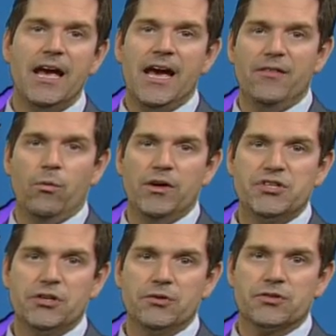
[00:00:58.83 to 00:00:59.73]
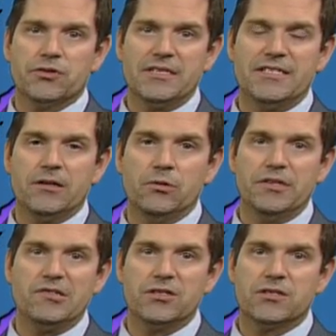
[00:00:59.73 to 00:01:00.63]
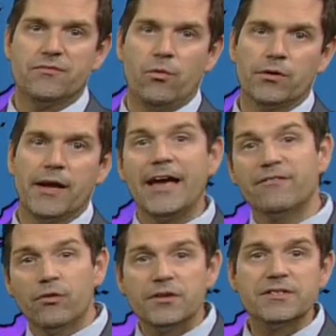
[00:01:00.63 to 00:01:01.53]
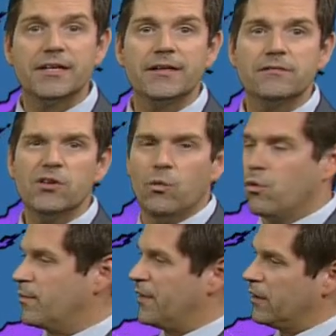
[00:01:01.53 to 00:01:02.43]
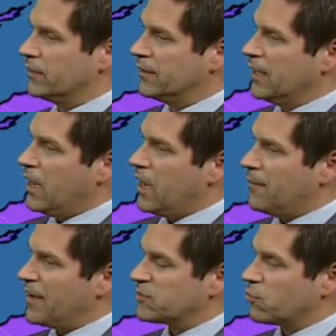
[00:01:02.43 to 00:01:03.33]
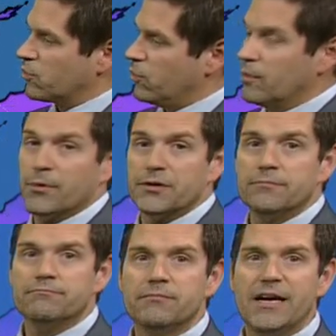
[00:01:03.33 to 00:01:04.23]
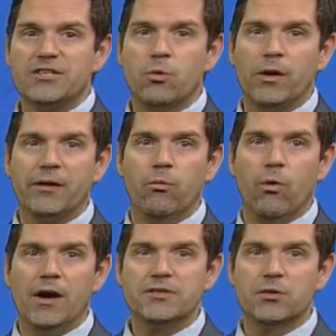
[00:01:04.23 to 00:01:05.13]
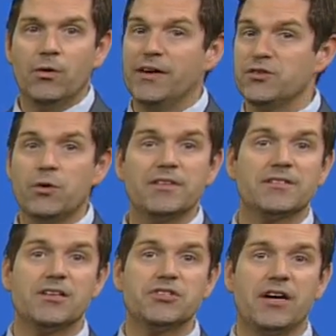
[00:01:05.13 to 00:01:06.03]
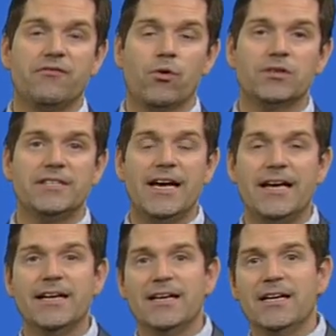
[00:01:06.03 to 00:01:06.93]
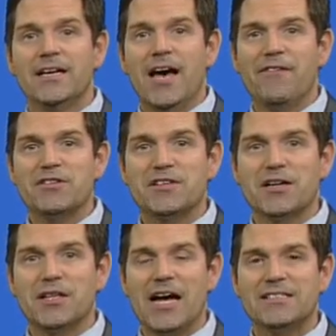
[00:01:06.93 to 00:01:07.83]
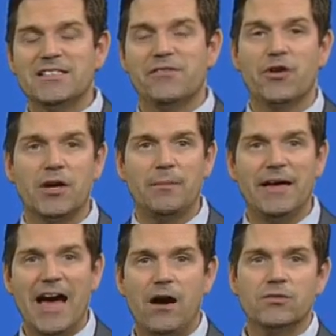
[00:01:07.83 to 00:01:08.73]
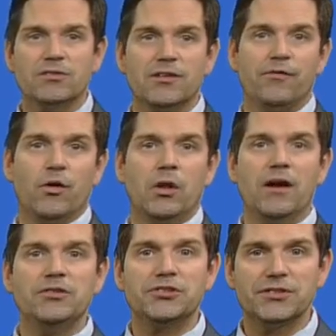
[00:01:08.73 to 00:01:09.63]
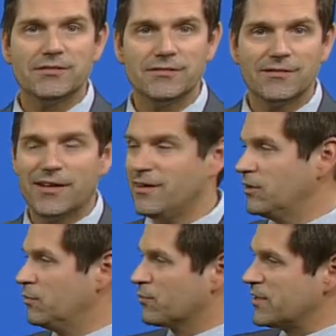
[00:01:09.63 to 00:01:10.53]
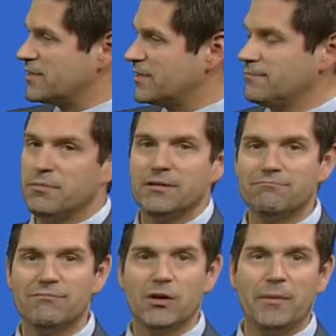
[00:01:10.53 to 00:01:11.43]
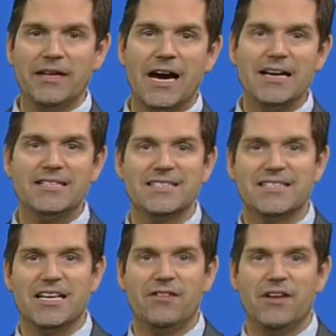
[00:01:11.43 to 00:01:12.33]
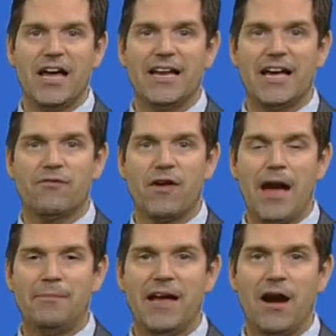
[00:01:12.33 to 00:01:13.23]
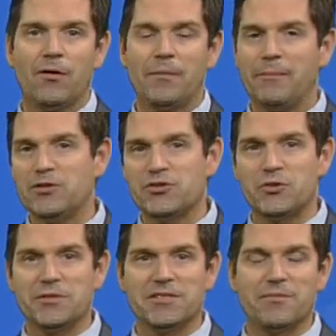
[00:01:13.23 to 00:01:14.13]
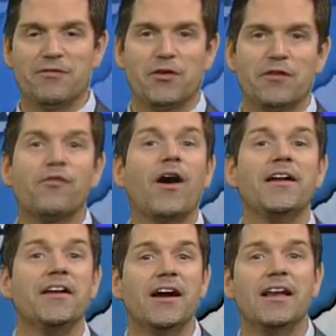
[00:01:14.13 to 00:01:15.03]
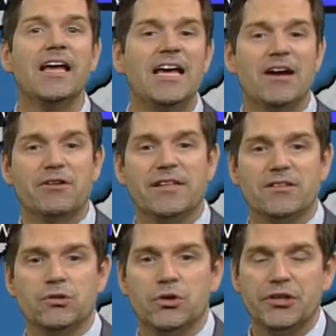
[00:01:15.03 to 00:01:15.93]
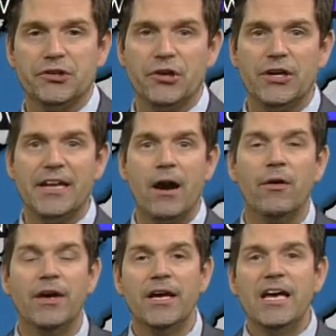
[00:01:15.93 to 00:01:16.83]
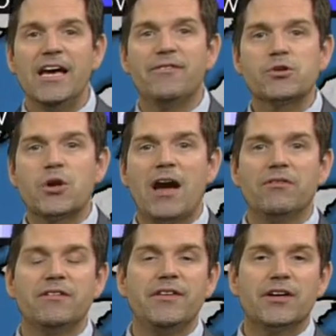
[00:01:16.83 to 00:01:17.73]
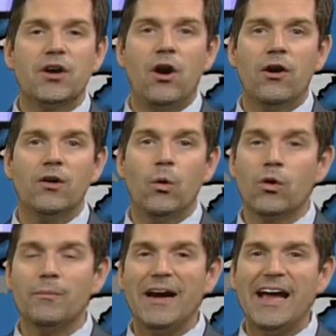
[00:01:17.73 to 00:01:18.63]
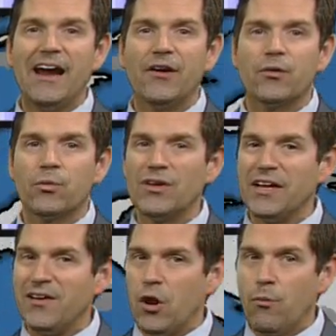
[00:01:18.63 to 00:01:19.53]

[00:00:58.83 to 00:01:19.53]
and the wind chills are in the single digits for a handful of cities, a little warmer there um, out toward Willmar at 21. So what, enjoy the sunshine for today. Have the sunglasses if you're going to be out uh, for lunch. Again, a little breezy, but it'll be nice this evening, heading out for happy hour, maybe just doing something for your Friday night. Everything's looking good. Now, if you're traveling via car or by air, really no